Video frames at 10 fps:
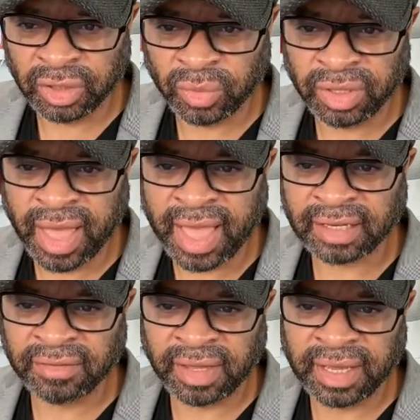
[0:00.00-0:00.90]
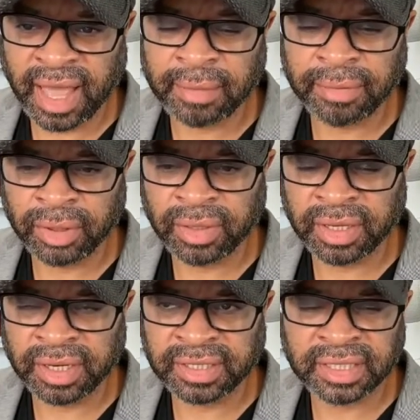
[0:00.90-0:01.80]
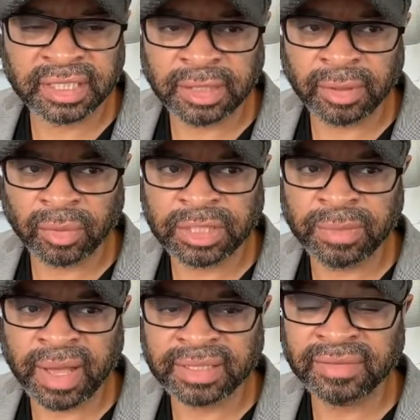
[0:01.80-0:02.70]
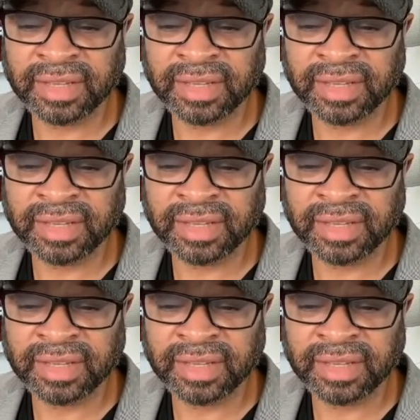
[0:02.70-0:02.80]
When you activate GABA, you get a systemic response of